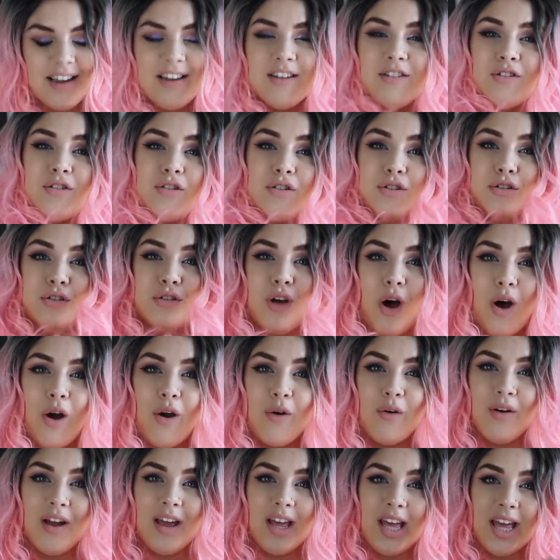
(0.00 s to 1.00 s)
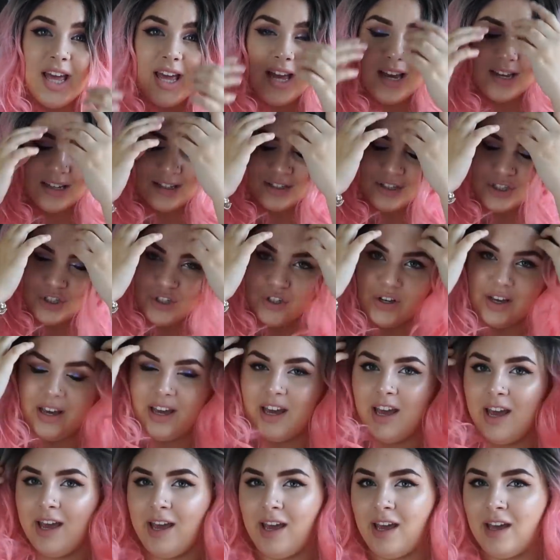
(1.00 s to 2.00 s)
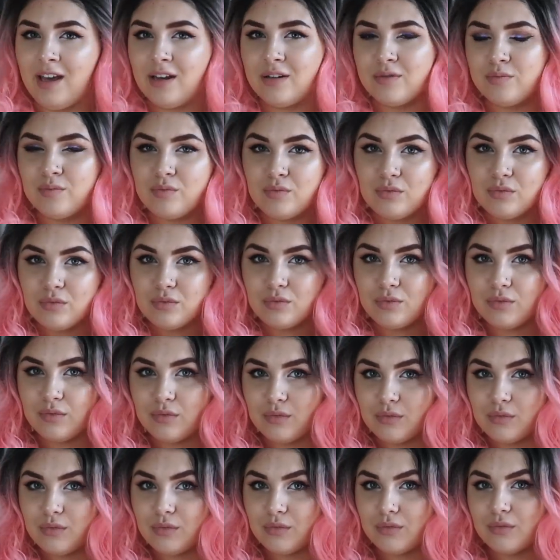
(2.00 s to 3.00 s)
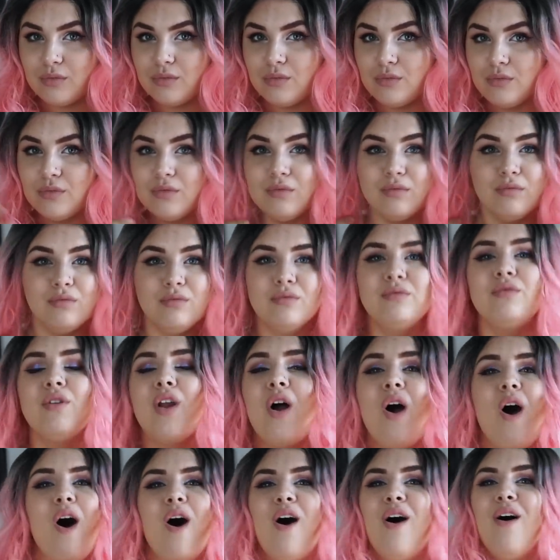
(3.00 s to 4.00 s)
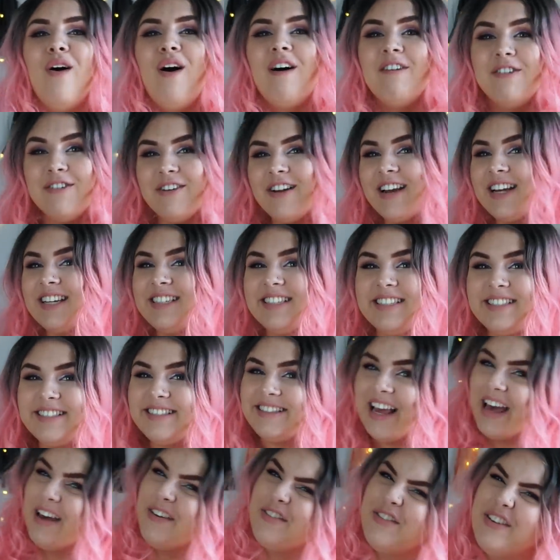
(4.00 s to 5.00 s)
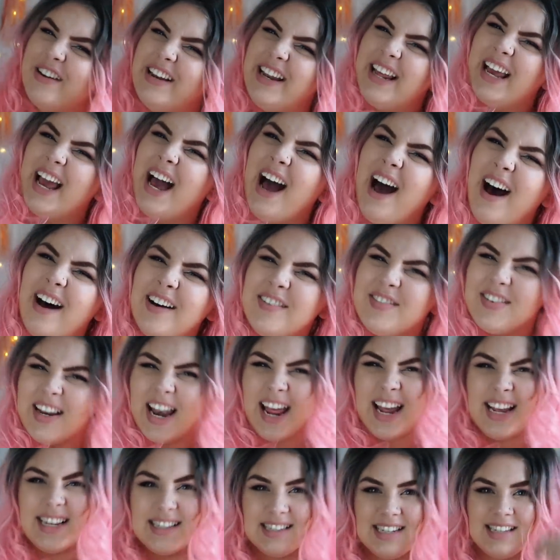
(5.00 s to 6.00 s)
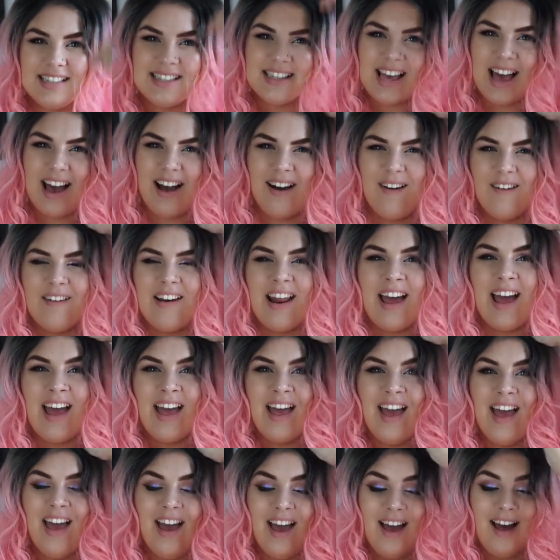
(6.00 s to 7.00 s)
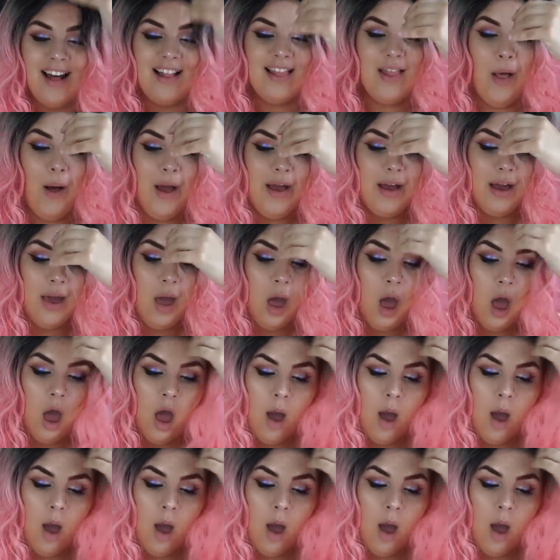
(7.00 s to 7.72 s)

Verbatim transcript: it is so itchy. No, I feel like Stephanie at Lazy Town. Like,